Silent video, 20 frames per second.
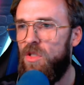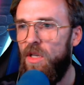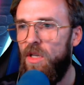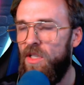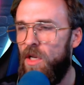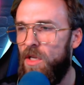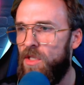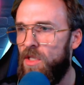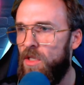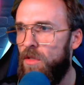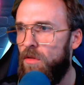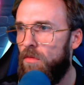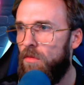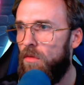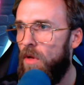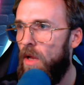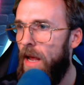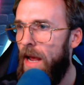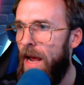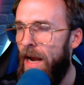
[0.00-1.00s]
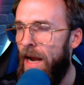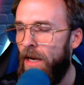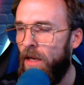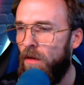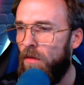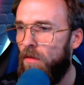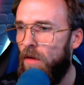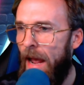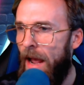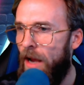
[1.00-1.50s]
It doesn't. add
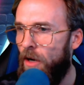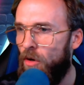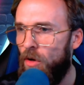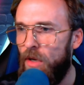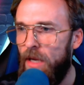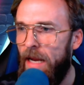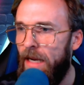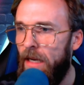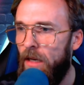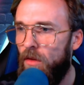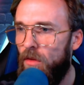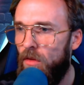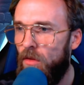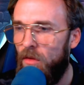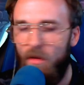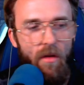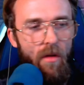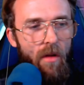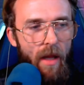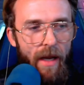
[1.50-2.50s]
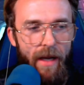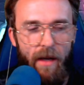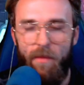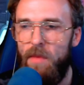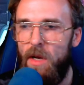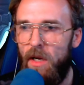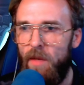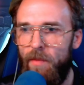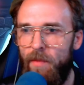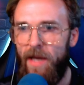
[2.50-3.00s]
it, aggregate it like
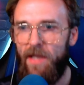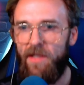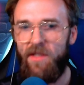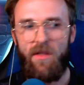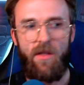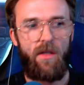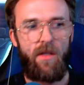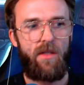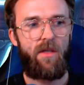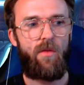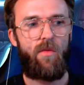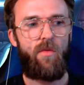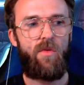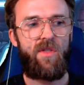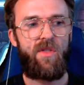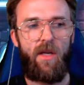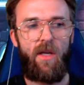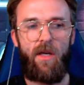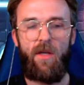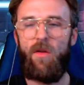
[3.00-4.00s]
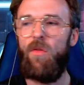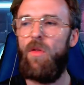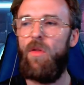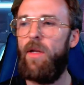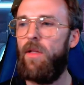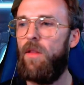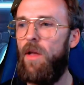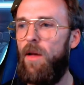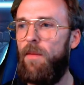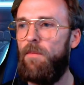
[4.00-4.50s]
MetaMask does. I will say I don't
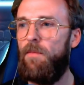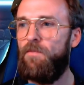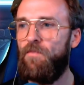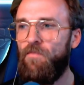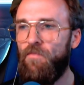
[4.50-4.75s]
like that.